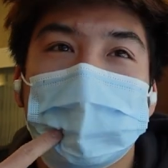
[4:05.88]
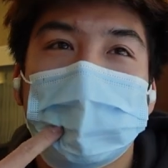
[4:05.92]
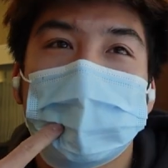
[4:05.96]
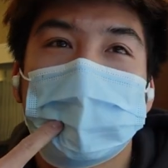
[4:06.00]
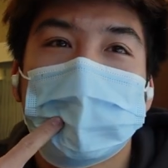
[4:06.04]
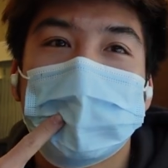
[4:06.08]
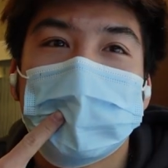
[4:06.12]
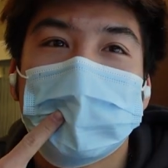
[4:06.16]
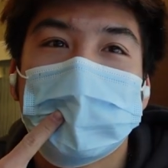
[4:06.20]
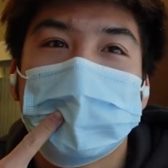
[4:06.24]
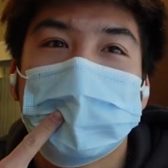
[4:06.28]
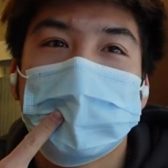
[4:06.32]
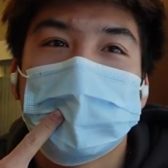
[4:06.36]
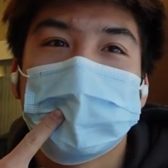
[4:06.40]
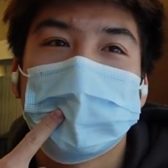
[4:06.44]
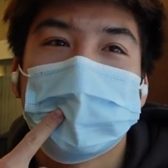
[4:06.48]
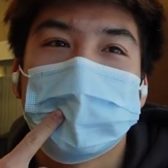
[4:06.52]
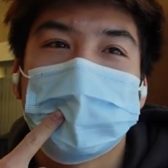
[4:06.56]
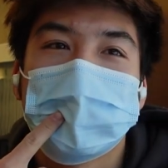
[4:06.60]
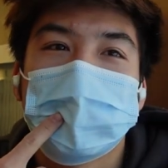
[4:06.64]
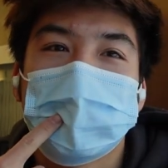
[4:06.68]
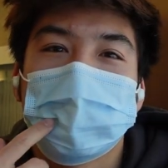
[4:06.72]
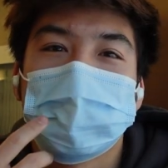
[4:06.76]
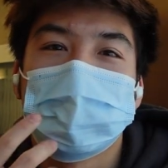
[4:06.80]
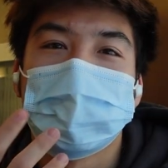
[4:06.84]

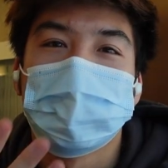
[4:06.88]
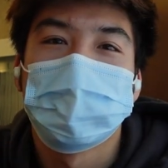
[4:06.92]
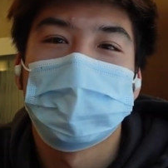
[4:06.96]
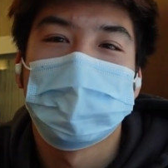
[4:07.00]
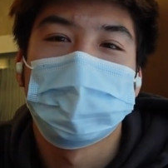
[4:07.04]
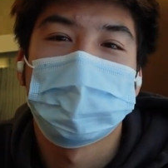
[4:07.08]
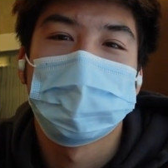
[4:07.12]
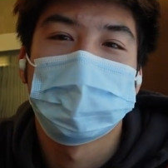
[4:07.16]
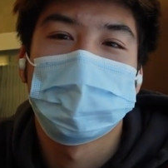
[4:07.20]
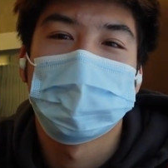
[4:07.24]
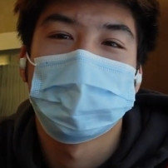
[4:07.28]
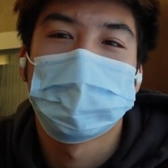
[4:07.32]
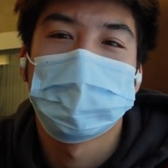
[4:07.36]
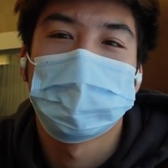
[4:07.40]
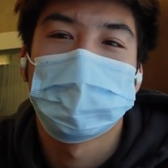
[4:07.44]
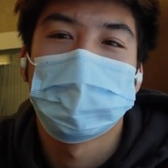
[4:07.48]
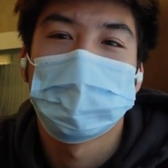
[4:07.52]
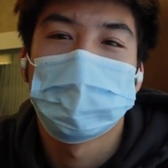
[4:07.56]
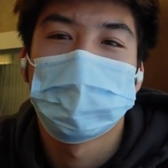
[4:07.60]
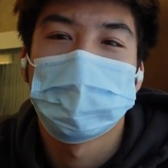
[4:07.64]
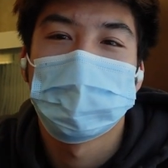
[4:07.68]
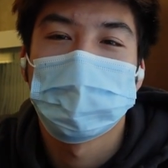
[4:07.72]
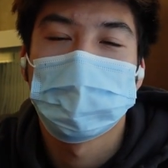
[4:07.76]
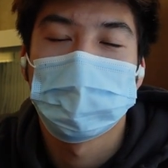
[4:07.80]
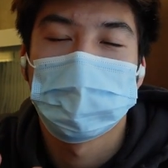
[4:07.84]

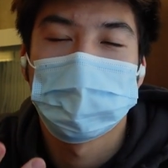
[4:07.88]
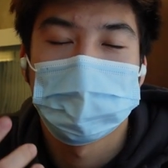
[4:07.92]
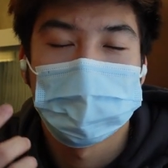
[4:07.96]
Nobody speaks.